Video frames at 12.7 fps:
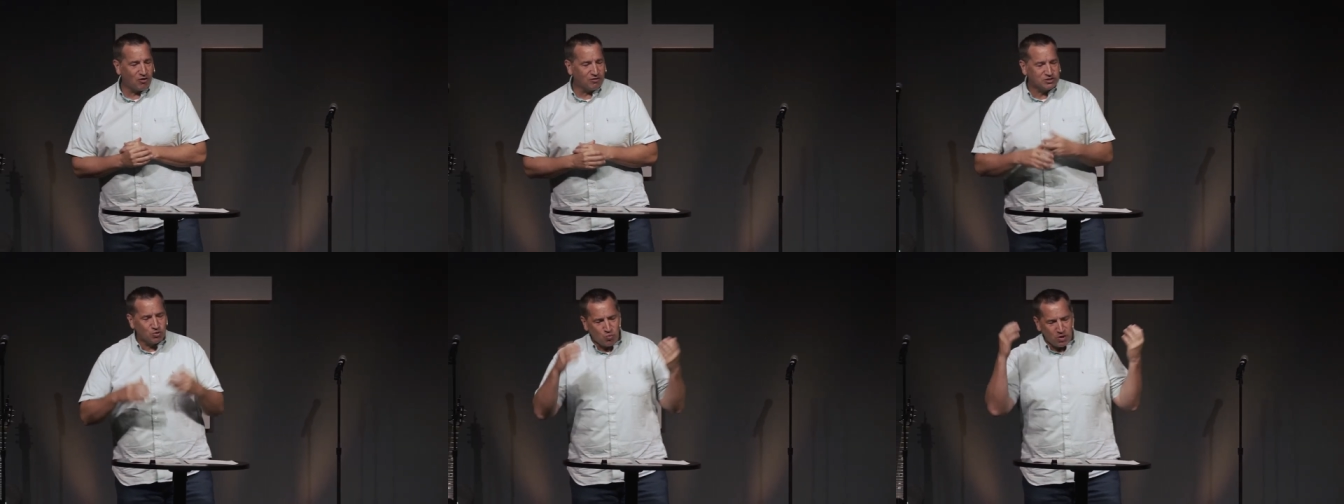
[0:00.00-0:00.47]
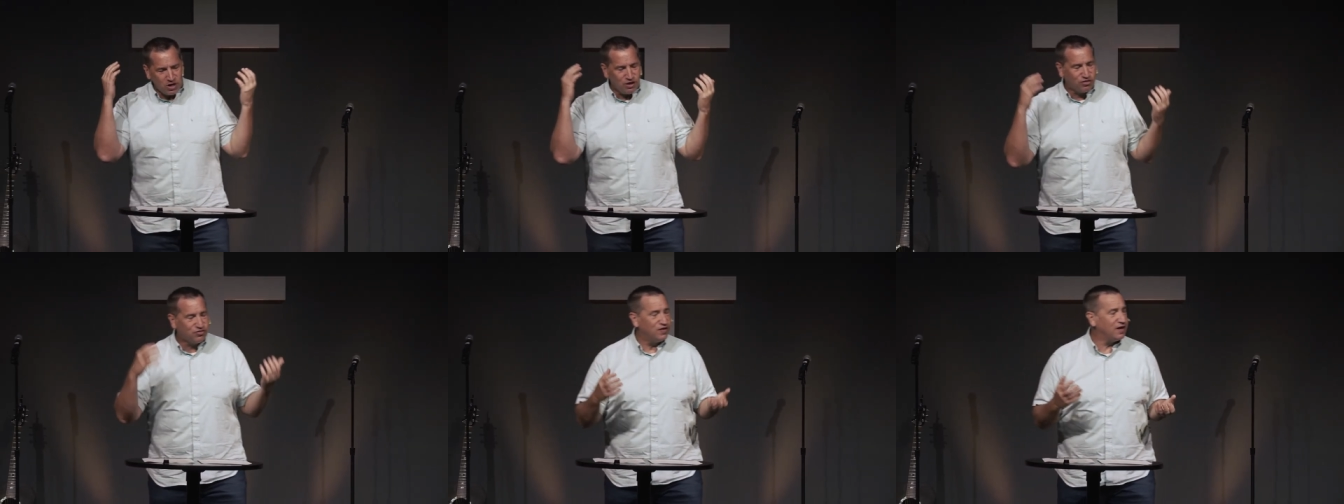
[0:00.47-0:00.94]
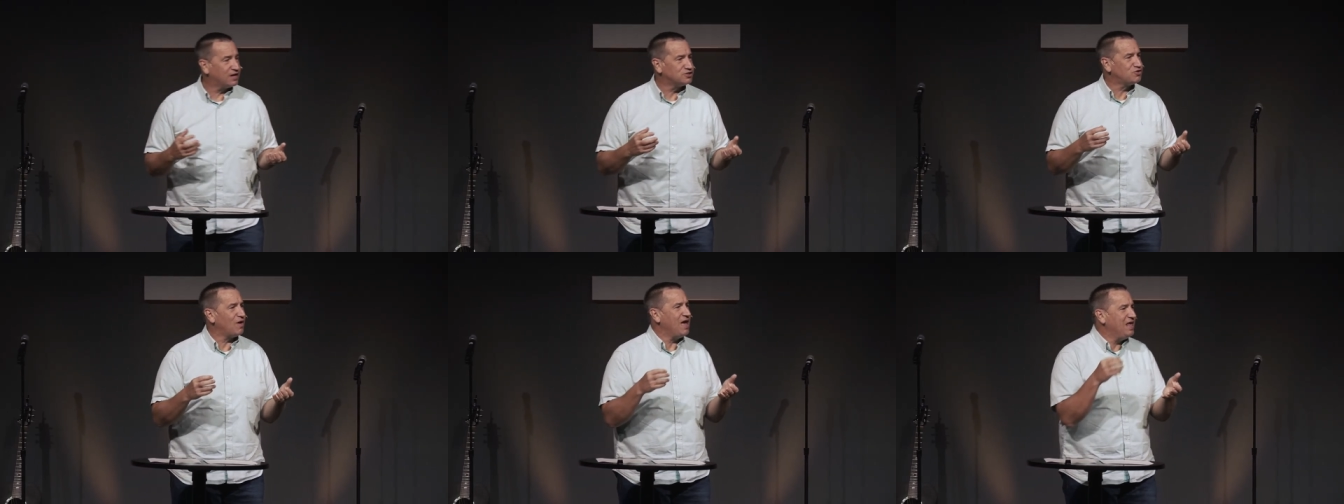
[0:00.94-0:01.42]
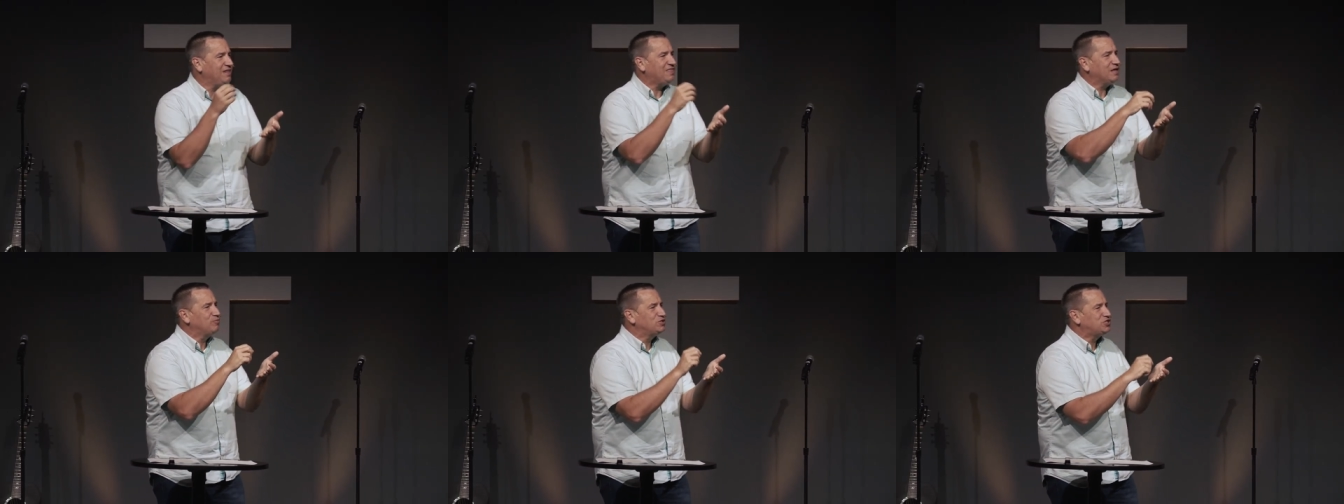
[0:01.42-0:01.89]
I said, What do you think? Is there
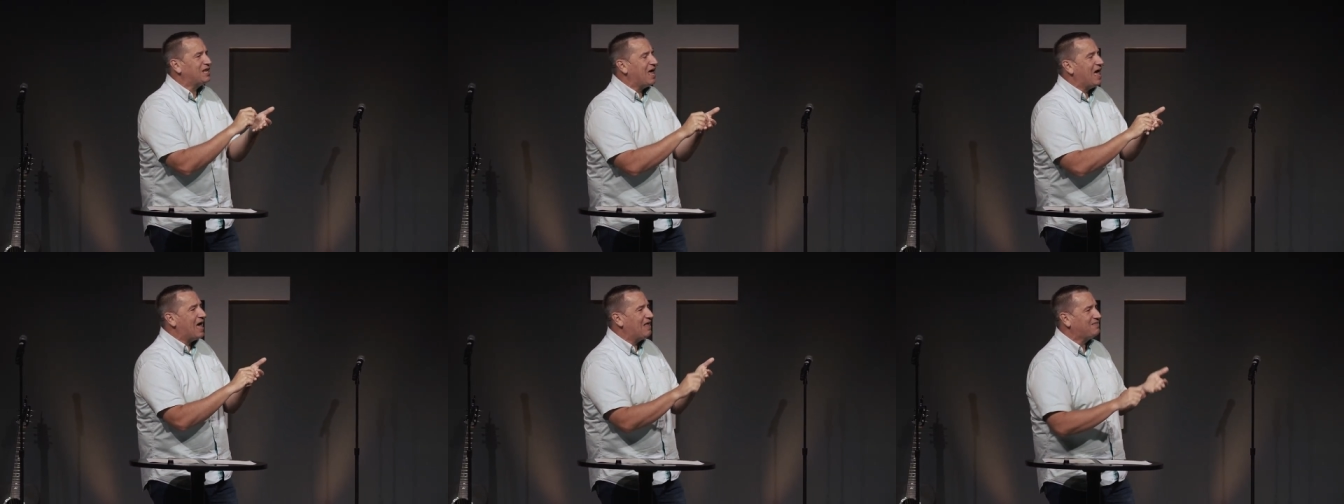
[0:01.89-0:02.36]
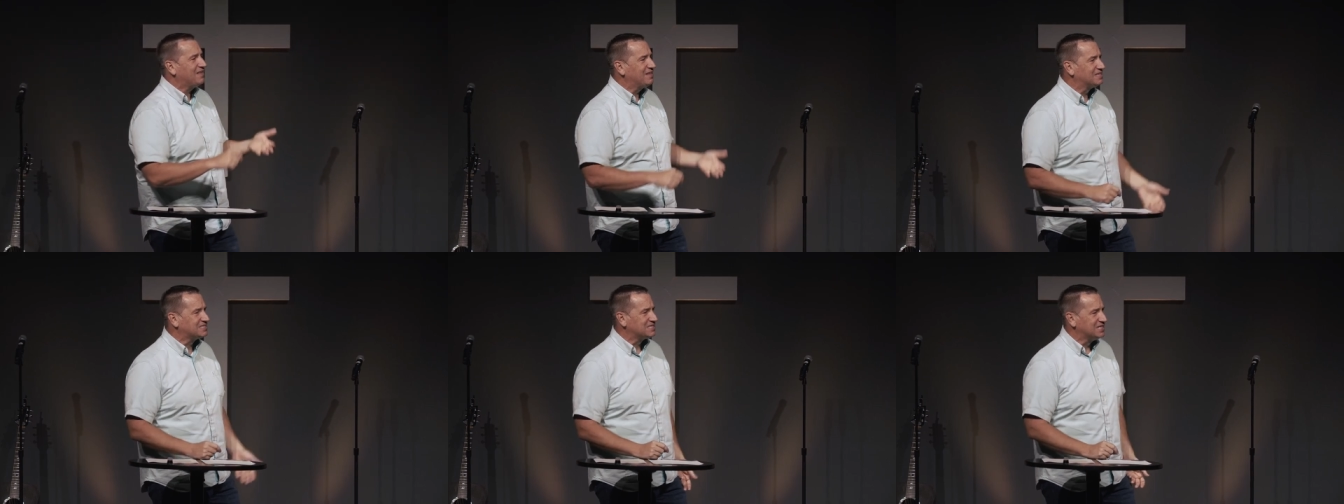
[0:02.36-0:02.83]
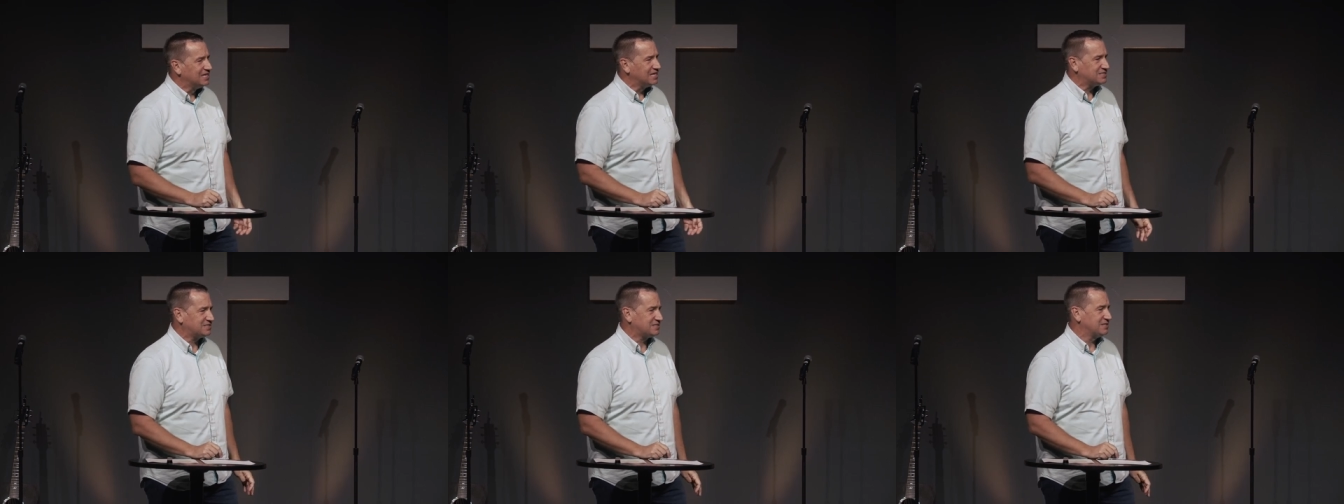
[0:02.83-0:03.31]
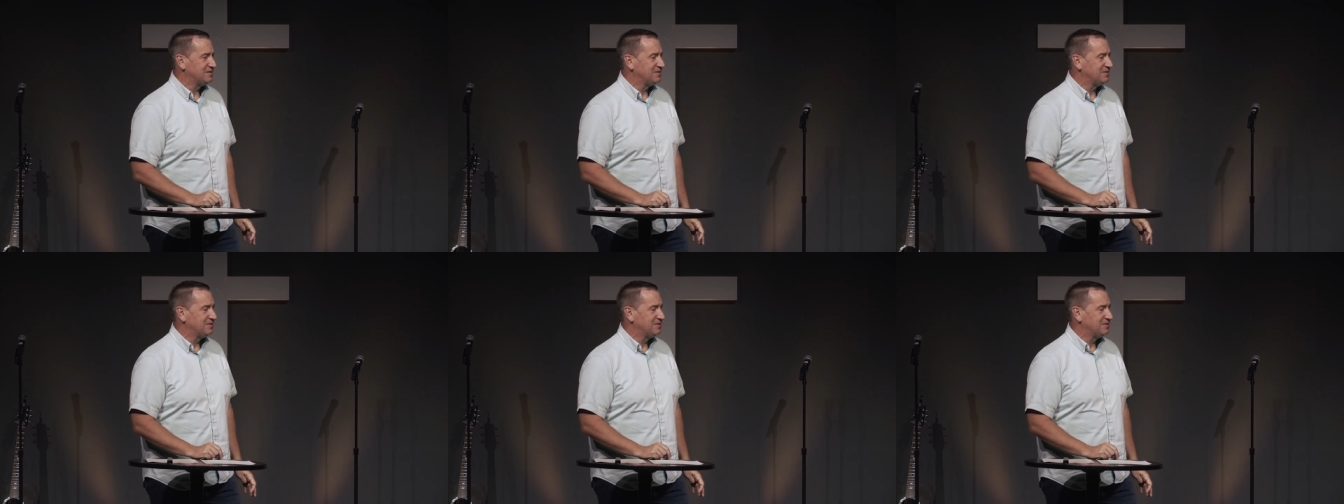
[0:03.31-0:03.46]
anything we should add to this list?